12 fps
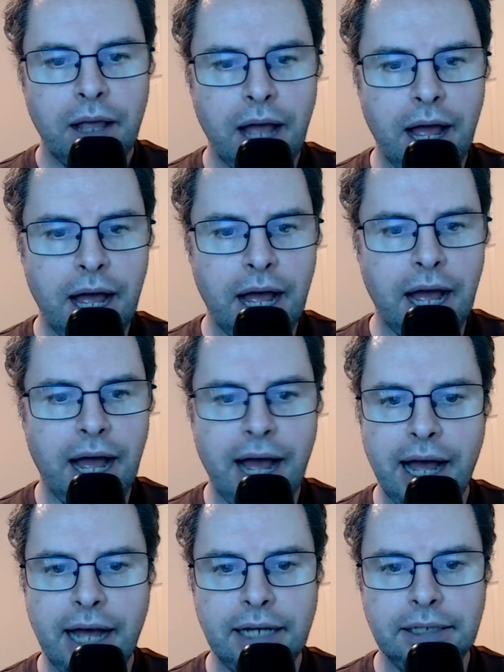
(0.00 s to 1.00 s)

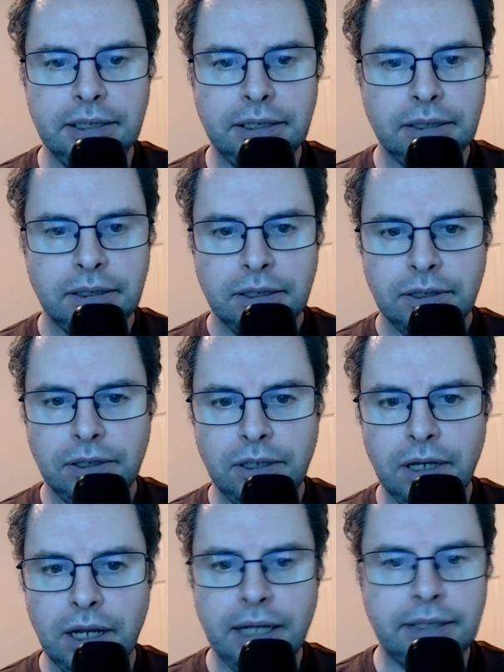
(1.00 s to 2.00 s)
And
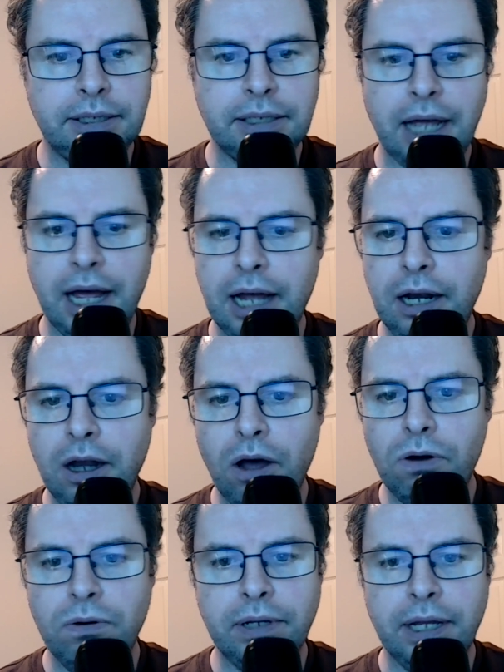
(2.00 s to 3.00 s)
it's
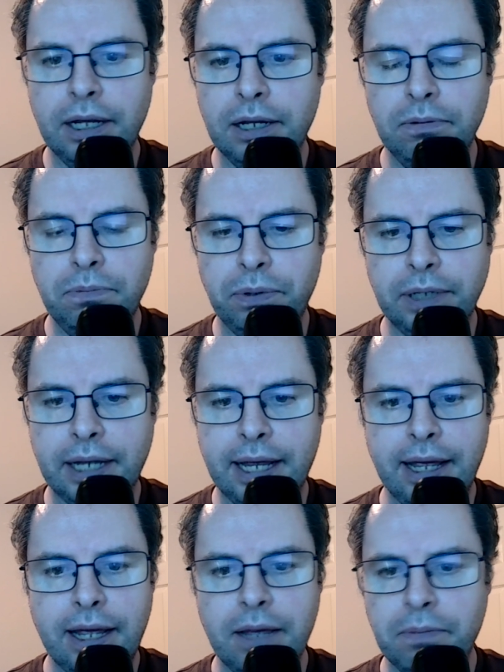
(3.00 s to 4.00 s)
Lowe, I think, who put the
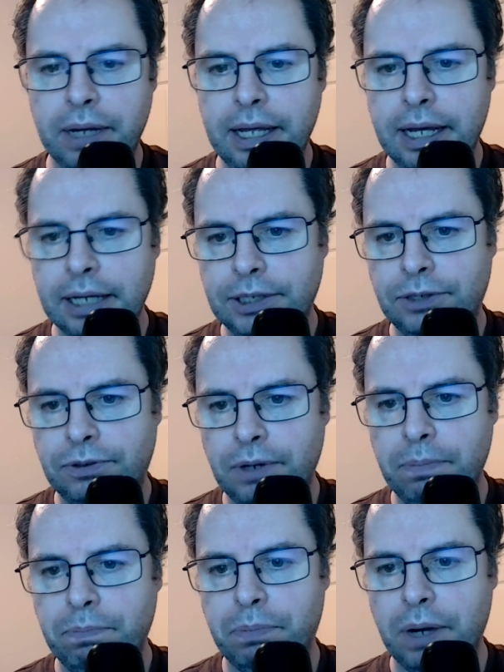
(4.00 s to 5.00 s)
kick in, but he gets
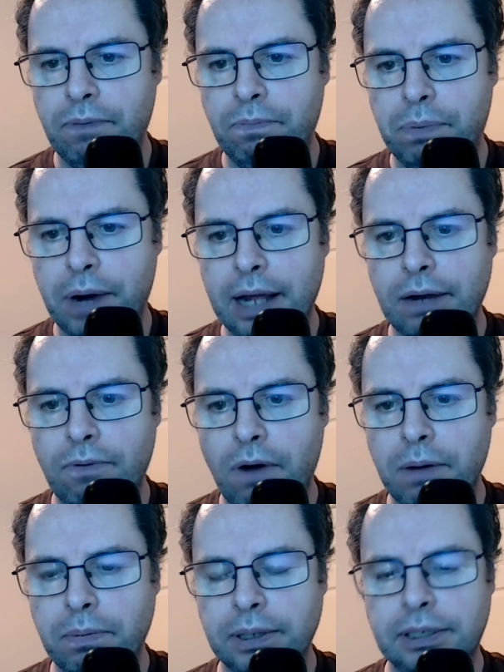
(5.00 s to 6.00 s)
tripped by Bradley
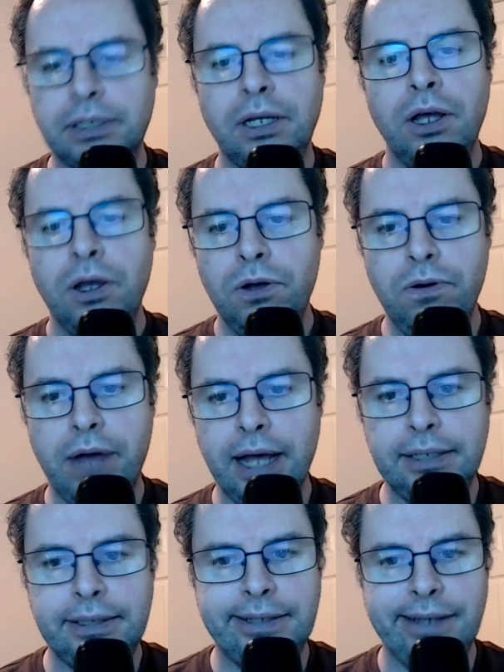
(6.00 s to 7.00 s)
Roberts, who
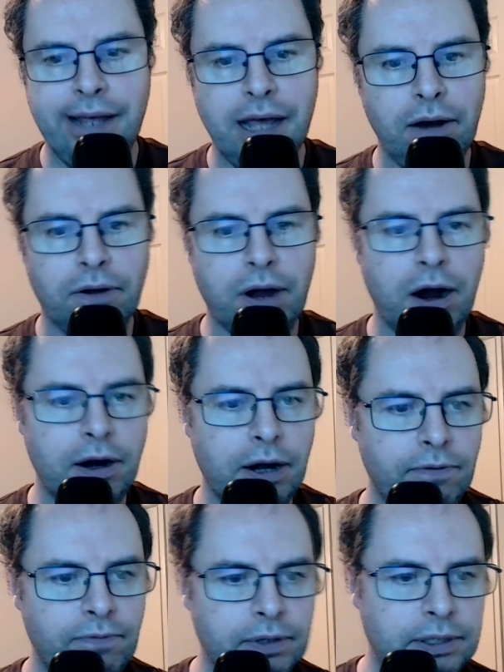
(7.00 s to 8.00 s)
gets a yellow card
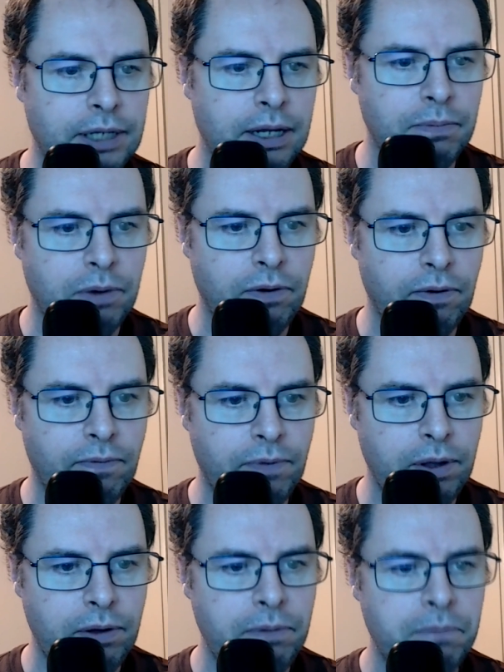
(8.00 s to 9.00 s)
after TMO
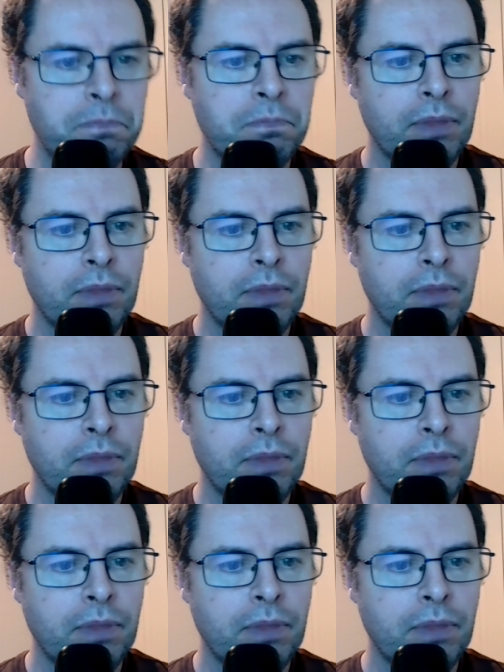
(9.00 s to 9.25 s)
review.